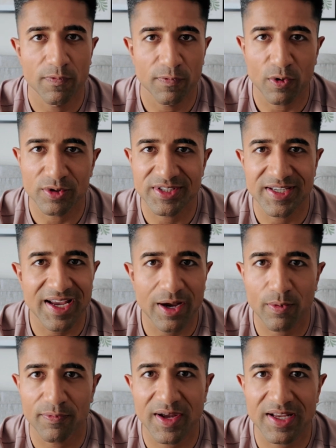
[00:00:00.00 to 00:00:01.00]
48
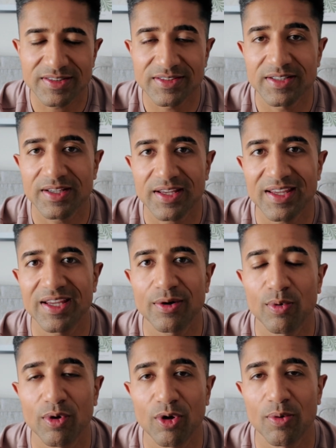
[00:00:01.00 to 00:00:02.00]
hour fasts
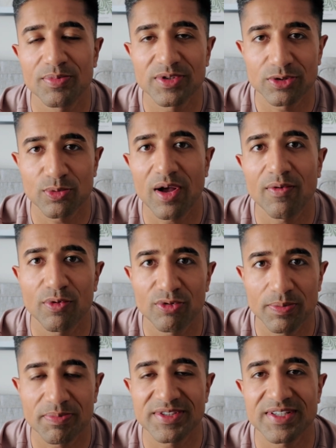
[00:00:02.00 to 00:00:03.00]
equal up to
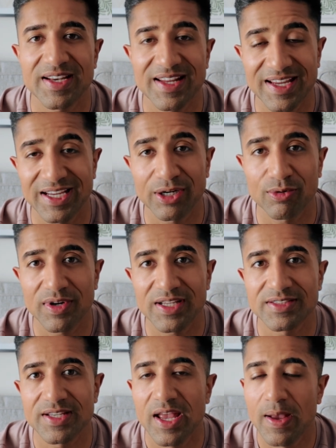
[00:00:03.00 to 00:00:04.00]
1200%
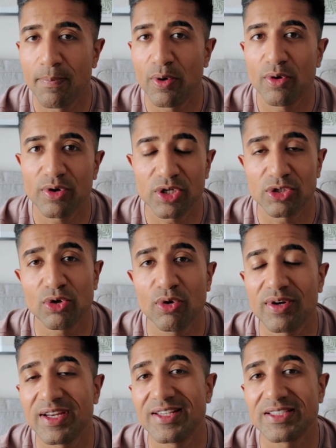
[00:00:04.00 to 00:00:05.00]
increase, but you
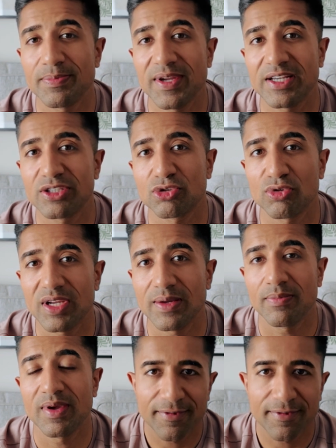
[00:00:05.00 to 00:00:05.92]
don't need to be extreme.